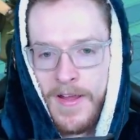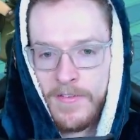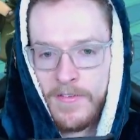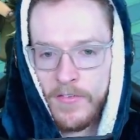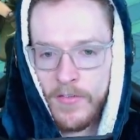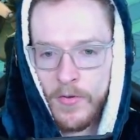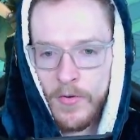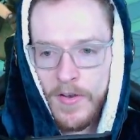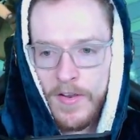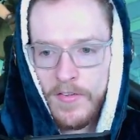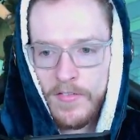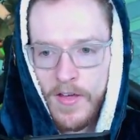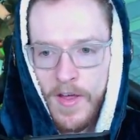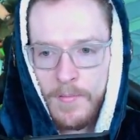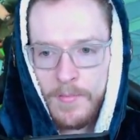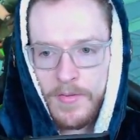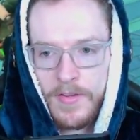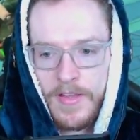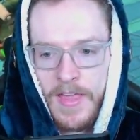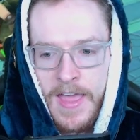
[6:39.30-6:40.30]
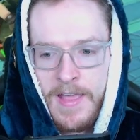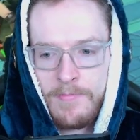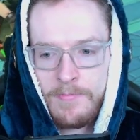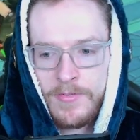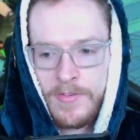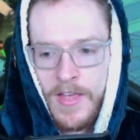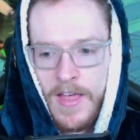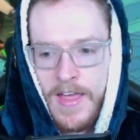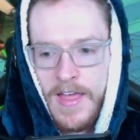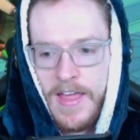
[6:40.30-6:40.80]
to do these types of
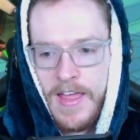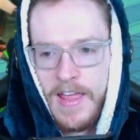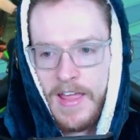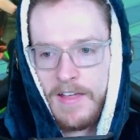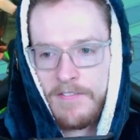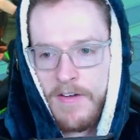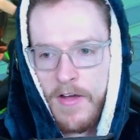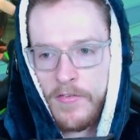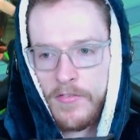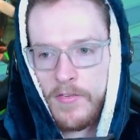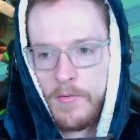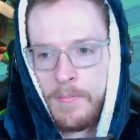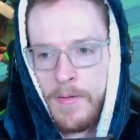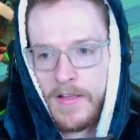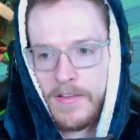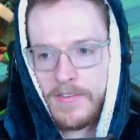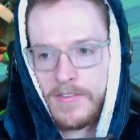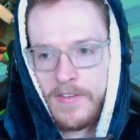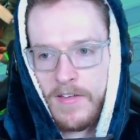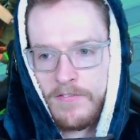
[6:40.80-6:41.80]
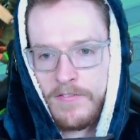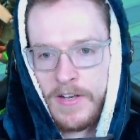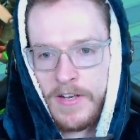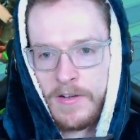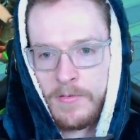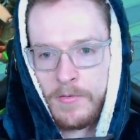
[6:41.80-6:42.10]
games. If I was to pick something that